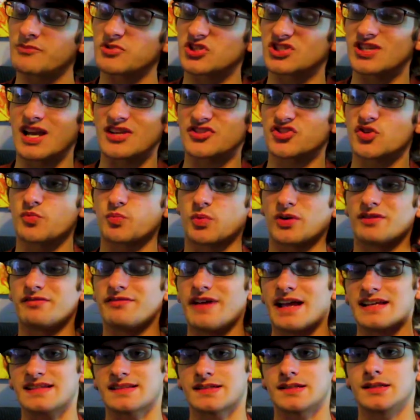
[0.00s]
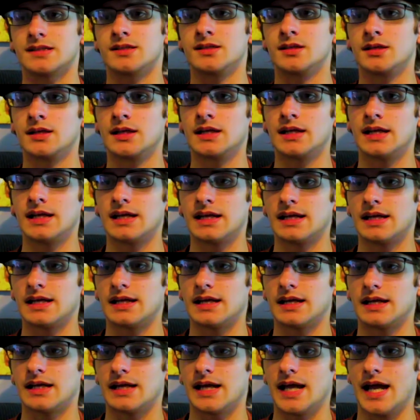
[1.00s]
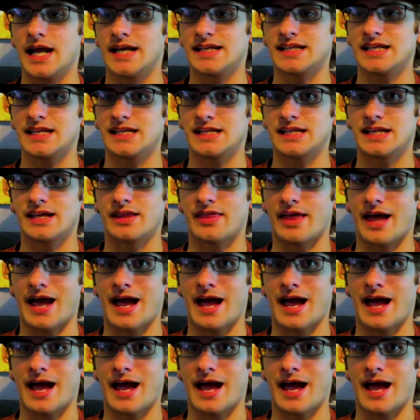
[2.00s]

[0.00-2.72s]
just not super invested in any of